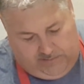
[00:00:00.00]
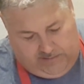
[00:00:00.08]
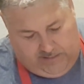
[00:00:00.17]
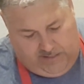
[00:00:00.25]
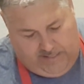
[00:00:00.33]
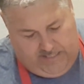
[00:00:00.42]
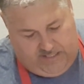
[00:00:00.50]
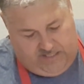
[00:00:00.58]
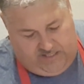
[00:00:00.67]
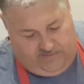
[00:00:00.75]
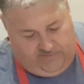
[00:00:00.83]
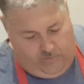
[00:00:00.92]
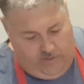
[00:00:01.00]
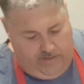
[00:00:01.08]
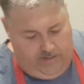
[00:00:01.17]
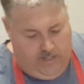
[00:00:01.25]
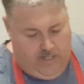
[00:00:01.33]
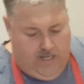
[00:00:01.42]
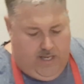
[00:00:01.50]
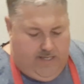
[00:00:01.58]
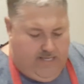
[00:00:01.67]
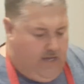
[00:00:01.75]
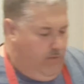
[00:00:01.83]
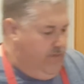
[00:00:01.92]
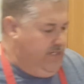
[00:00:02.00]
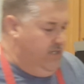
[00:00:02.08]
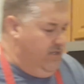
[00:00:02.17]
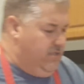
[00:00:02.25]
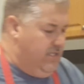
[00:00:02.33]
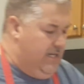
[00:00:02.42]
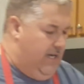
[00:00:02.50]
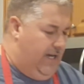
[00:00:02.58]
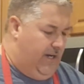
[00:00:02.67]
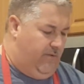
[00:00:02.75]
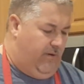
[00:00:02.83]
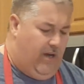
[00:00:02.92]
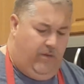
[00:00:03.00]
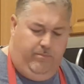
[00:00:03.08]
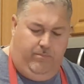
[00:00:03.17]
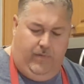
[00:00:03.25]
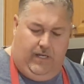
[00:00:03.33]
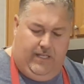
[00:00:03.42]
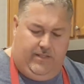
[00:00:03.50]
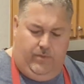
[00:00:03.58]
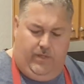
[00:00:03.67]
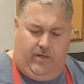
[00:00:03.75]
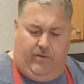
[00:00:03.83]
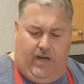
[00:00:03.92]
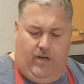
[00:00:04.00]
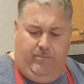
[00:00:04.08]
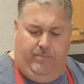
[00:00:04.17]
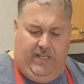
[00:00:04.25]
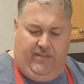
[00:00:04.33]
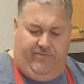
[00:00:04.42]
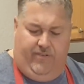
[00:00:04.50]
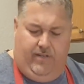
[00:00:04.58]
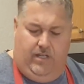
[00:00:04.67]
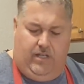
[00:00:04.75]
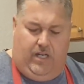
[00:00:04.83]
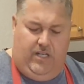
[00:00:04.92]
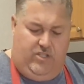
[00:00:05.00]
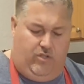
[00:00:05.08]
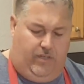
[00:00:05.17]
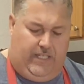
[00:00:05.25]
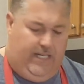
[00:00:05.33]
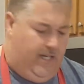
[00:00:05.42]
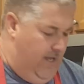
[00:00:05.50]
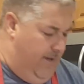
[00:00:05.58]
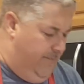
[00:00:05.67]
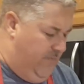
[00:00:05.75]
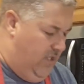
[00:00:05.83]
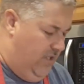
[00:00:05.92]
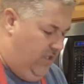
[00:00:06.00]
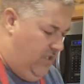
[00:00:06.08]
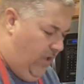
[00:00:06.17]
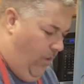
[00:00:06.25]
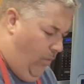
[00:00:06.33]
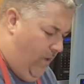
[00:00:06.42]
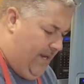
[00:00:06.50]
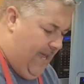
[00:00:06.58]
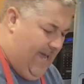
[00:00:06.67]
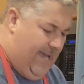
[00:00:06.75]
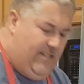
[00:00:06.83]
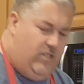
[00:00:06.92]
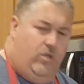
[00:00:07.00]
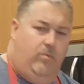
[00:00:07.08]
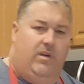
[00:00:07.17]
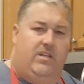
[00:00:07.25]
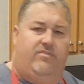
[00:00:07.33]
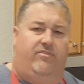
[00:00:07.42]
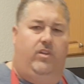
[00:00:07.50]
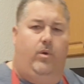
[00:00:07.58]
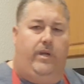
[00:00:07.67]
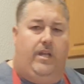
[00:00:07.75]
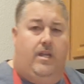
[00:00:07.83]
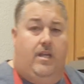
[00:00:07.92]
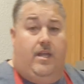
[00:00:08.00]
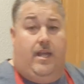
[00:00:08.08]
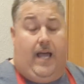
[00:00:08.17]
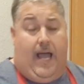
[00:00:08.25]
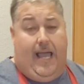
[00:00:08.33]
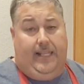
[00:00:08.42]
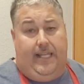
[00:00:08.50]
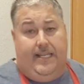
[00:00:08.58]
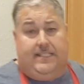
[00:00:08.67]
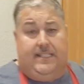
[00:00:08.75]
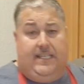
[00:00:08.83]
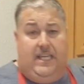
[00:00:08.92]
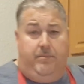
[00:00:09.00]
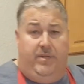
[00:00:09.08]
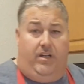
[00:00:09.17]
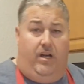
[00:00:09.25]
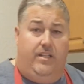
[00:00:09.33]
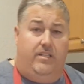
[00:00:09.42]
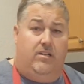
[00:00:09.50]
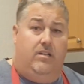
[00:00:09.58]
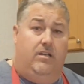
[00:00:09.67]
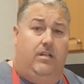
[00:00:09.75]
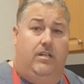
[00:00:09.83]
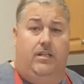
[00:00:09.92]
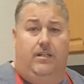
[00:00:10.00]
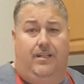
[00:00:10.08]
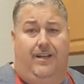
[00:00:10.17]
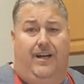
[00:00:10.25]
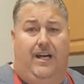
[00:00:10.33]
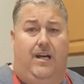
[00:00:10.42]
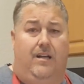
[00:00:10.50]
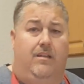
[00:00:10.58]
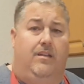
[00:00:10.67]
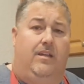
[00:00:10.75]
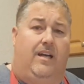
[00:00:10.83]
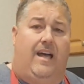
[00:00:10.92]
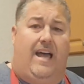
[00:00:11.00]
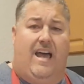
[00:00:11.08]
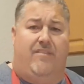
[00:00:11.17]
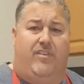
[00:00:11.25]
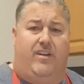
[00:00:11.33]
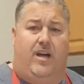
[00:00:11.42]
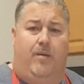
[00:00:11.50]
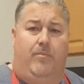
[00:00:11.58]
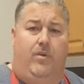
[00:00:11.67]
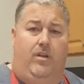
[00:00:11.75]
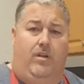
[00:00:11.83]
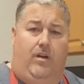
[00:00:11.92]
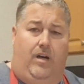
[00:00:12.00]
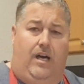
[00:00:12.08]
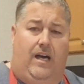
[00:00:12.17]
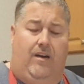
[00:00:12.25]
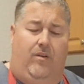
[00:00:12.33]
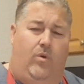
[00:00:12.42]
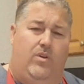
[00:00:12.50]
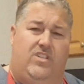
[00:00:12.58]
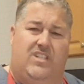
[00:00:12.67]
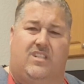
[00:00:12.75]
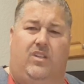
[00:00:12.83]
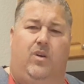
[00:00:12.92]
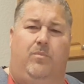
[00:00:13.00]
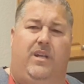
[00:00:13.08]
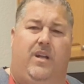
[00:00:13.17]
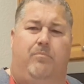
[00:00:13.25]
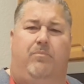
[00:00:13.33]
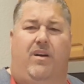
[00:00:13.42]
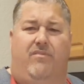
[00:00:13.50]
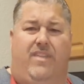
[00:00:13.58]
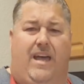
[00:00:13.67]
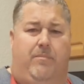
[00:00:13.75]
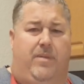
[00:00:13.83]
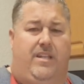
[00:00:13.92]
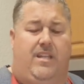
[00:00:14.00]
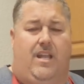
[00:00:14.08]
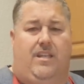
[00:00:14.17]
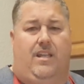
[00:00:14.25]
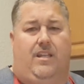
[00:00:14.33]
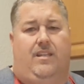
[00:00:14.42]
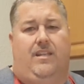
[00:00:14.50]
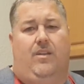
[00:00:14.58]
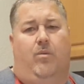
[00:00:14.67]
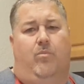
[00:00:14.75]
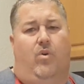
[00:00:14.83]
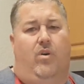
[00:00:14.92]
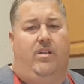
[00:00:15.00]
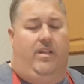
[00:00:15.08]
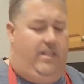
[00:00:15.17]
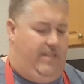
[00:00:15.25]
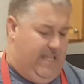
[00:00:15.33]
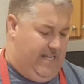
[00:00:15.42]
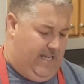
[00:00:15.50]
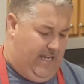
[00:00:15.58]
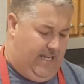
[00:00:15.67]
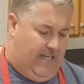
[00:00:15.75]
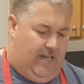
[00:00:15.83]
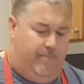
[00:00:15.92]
All right, just a 1/4. Now, when you're using doing a ground beef jerky, you don't want to add too much fluid. I like to keep it under a 1/2 cup or just a little bit above that, but no more than a